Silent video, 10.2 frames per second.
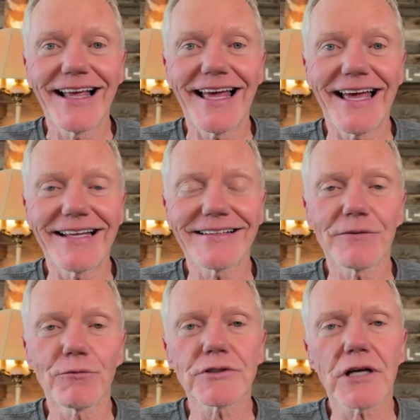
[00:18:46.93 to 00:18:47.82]
And
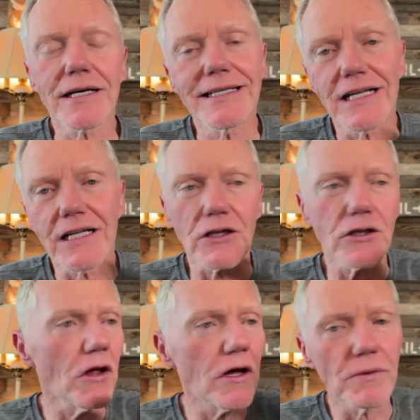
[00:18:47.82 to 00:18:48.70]
we're talking a
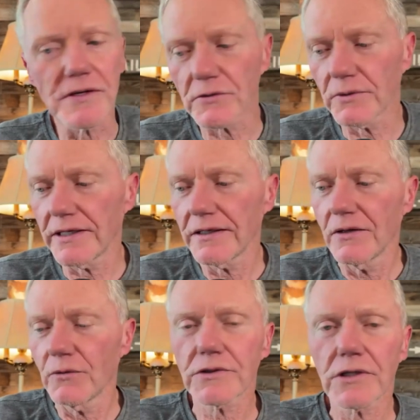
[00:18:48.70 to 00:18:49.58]
long ways away.
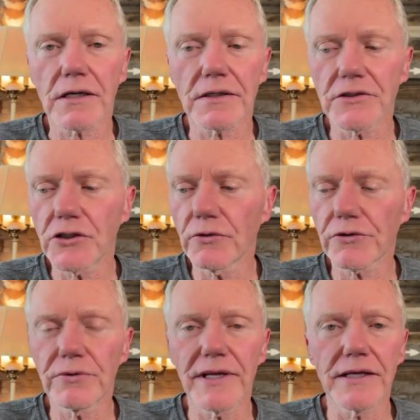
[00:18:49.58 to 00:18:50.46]
We're talking two or
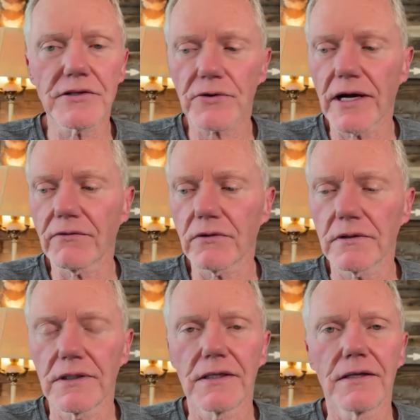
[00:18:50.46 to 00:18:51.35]
three days travel
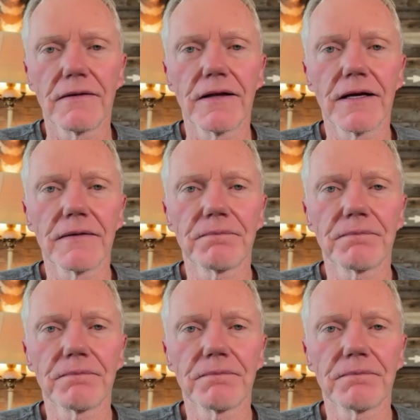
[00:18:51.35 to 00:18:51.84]
uh,